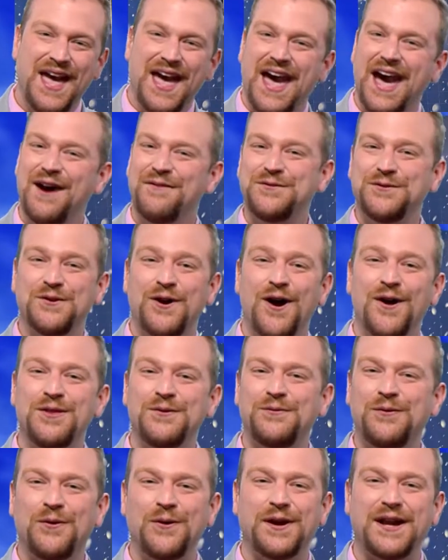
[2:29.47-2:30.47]
After all the
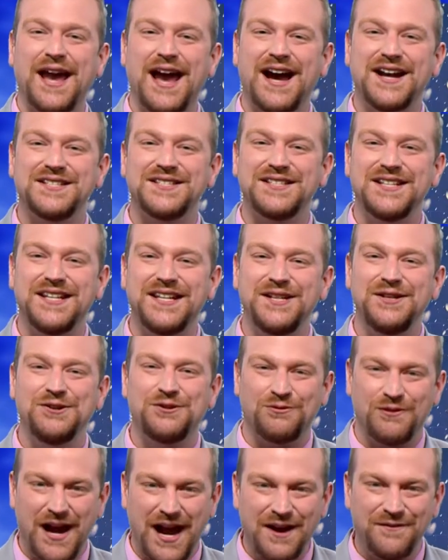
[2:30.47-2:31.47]
forecasting,
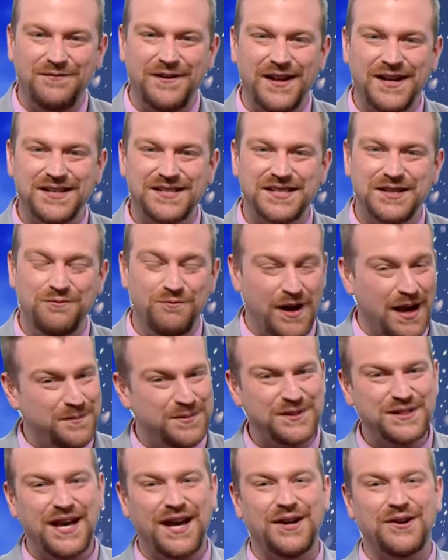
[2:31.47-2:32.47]
graphics, and
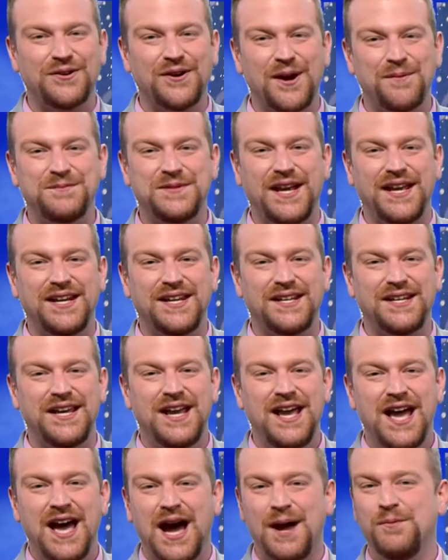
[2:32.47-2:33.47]
website are updated,
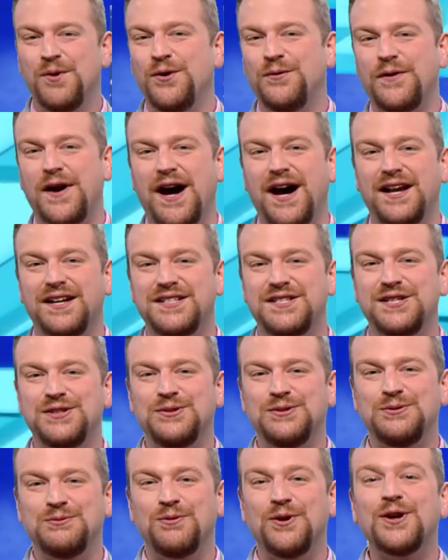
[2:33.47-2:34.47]
I move on
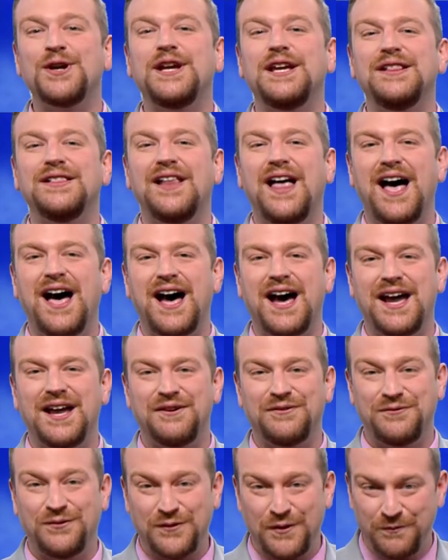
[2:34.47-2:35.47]
to working
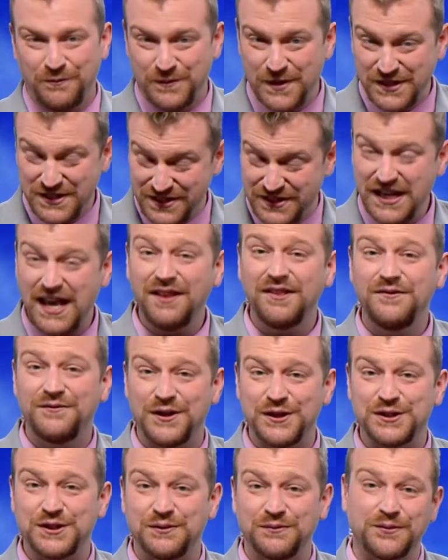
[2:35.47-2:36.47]
live from
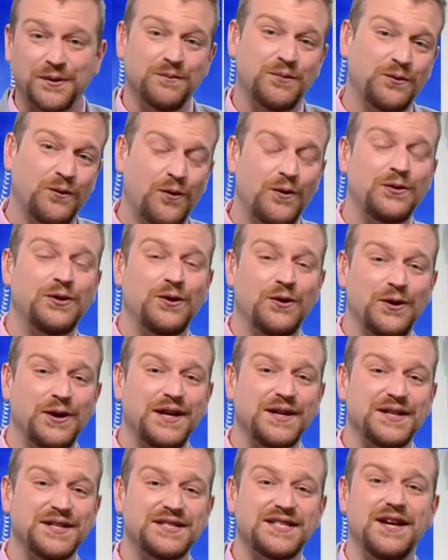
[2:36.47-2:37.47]
television from
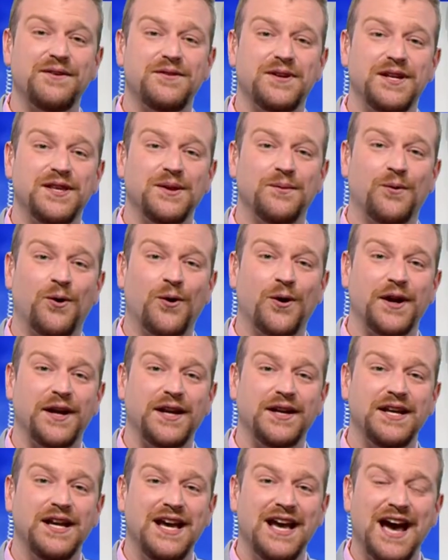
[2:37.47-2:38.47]
4:30 to 7 in the
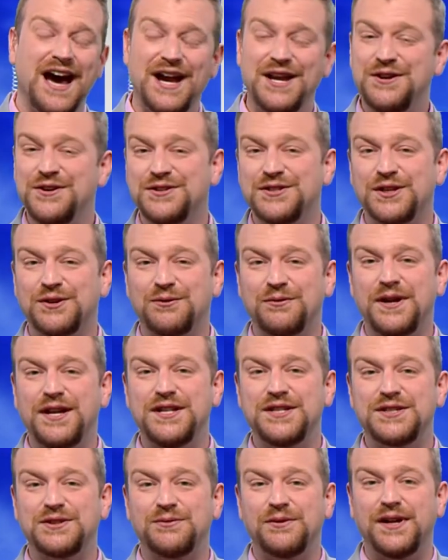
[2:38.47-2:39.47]
morning. I use a
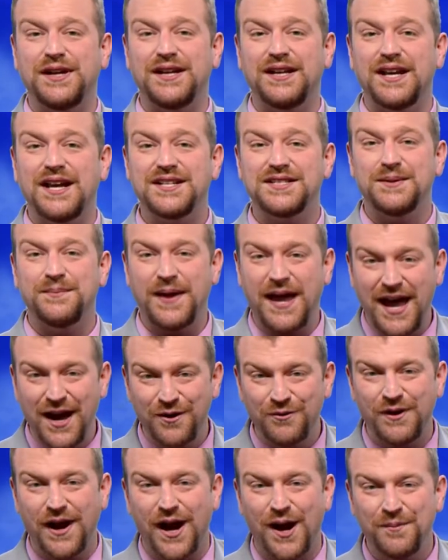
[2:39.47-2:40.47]
green screen as a
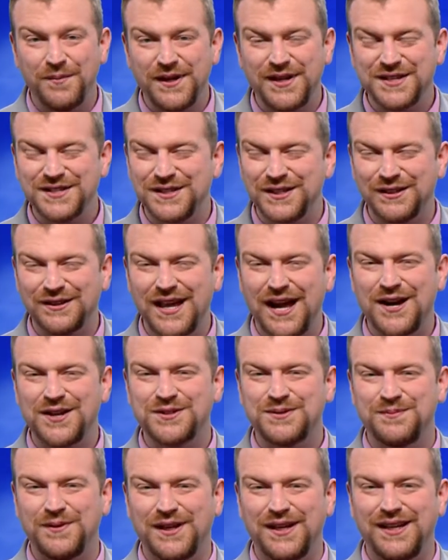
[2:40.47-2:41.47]
background because it
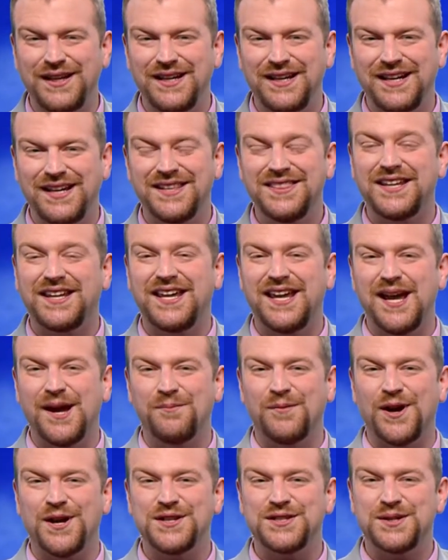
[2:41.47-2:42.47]
allows me and the
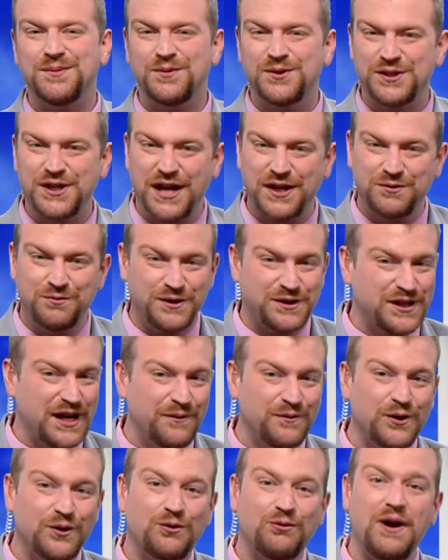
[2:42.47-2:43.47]
cameras to project
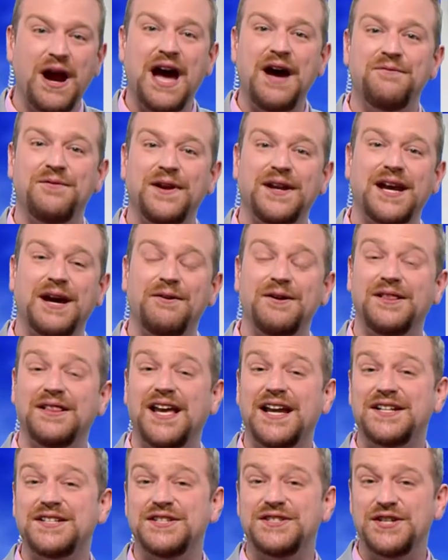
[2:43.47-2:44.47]
whichever graphic I would
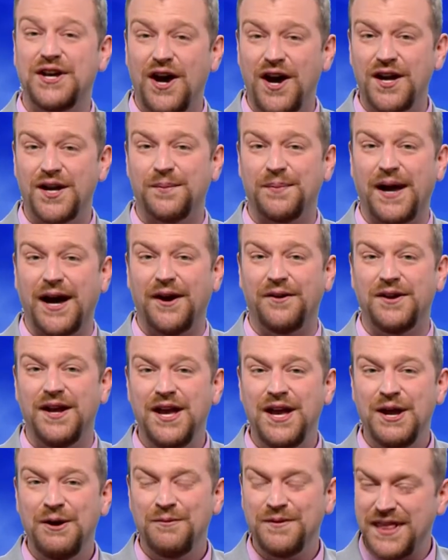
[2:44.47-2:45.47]
like to talk about
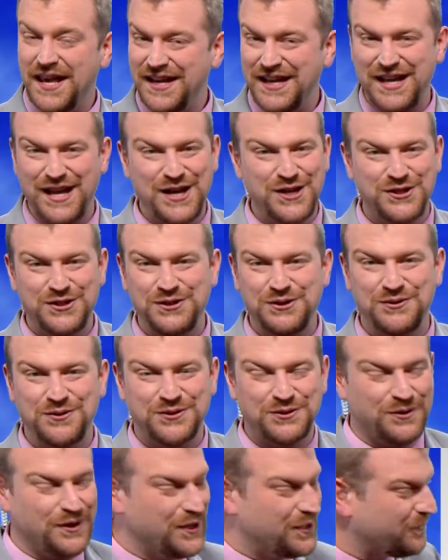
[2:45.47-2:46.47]
with any
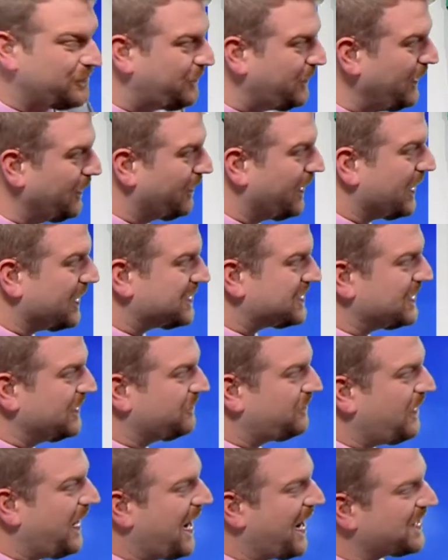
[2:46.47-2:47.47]
issues or interference. In
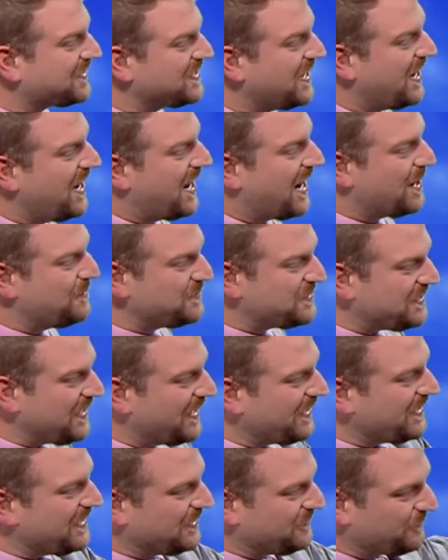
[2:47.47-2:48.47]
fact, I'm
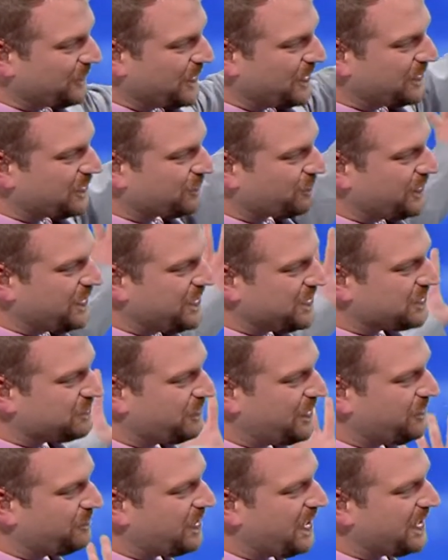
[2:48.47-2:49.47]
standing in front of the green
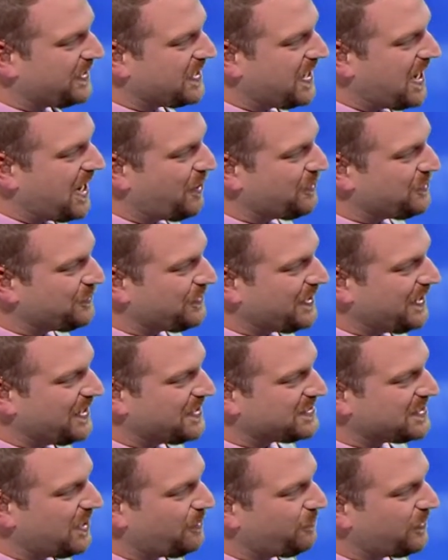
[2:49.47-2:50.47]
screen right now. You
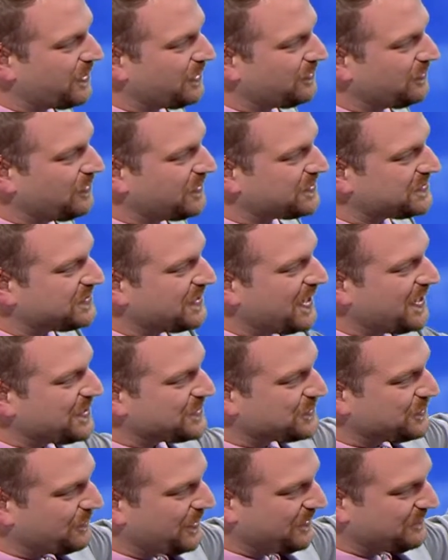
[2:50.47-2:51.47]
can't tell what it looks like,
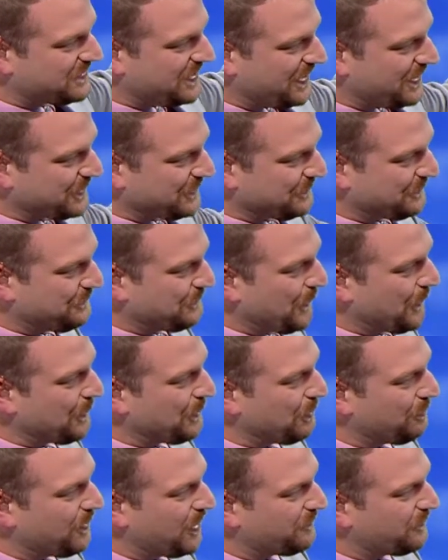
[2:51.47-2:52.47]
so I've taken a
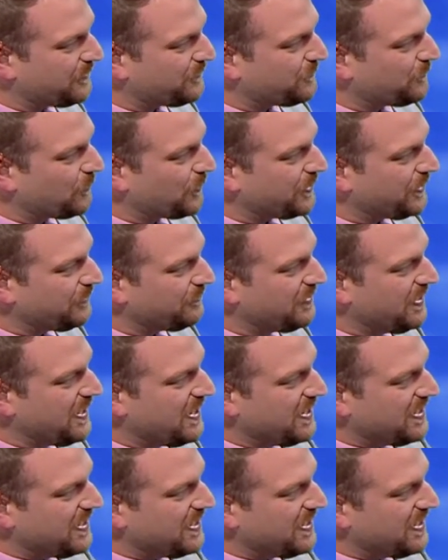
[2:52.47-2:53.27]
photo of it for you.